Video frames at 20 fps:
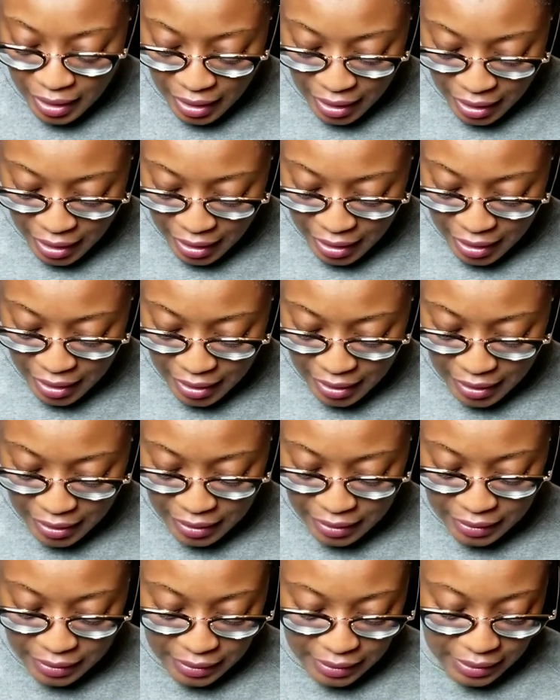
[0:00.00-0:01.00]

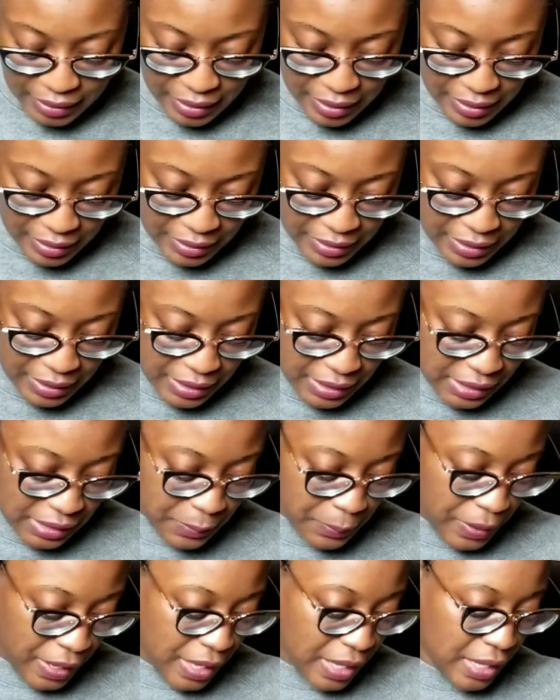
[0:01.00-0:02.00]
And this
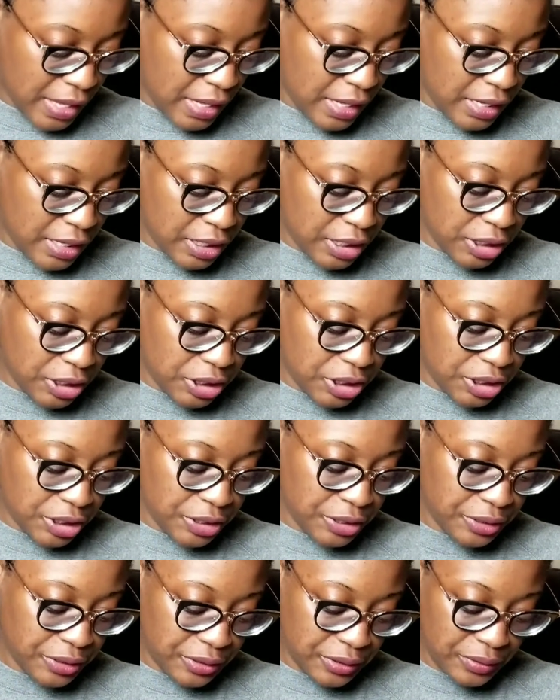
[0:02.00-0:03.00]

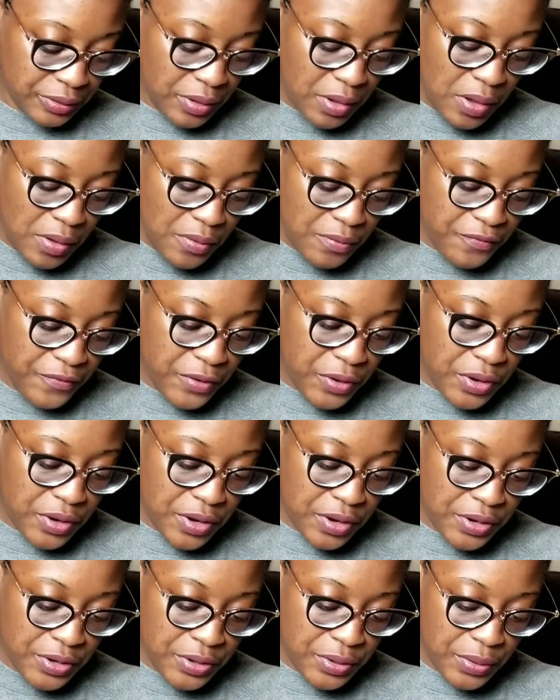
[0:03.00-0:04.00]
page,
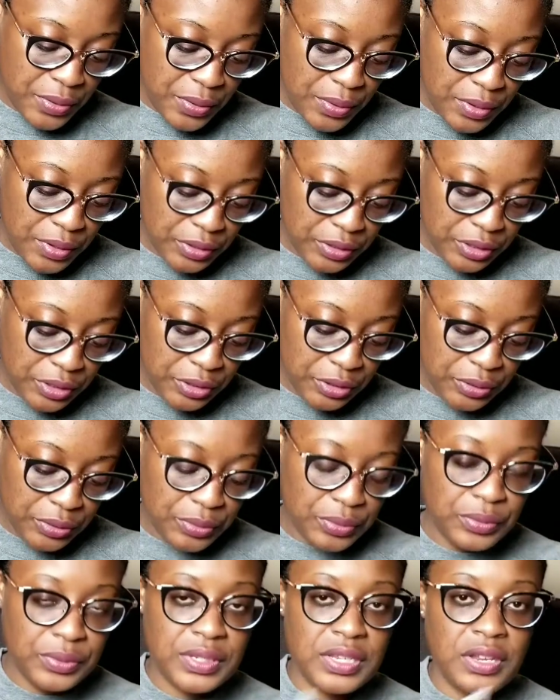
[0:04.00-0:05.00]
for your to-dos,